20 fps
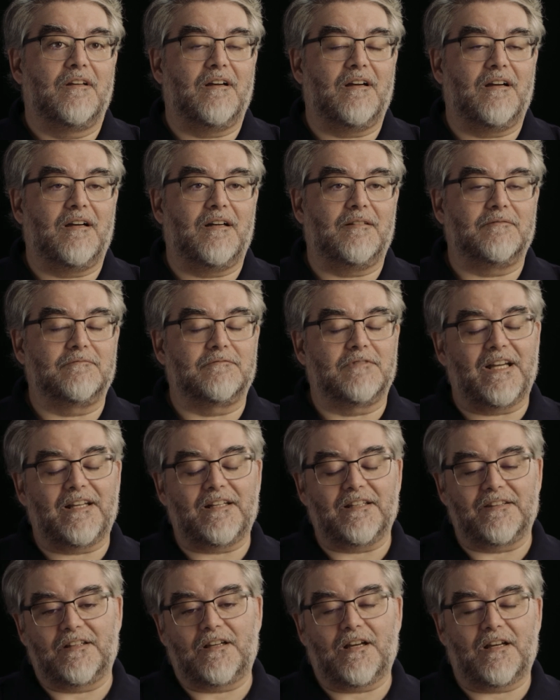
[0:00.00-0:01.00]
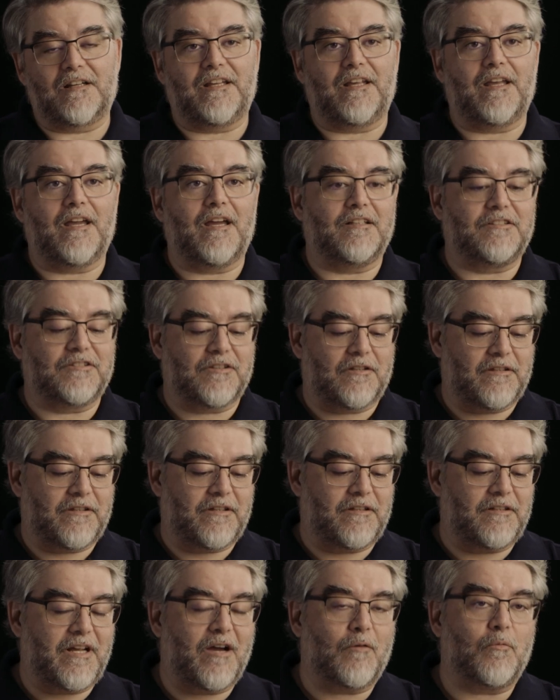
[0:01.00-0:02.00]
uh, right at the cutting edge on
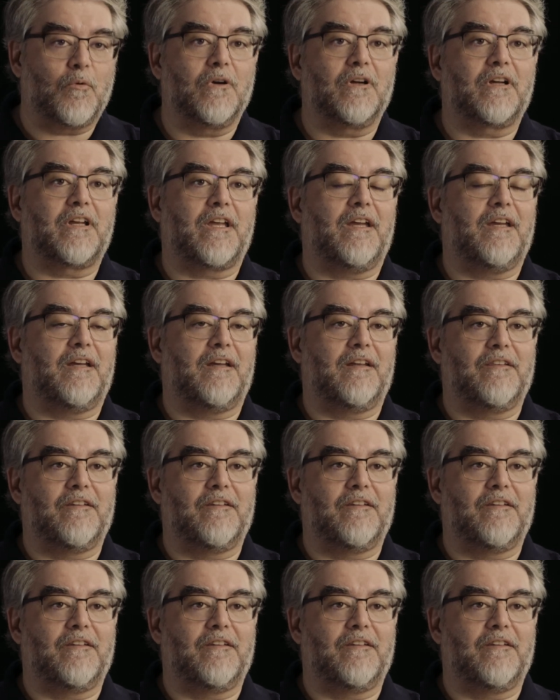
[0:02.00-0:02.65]
the networking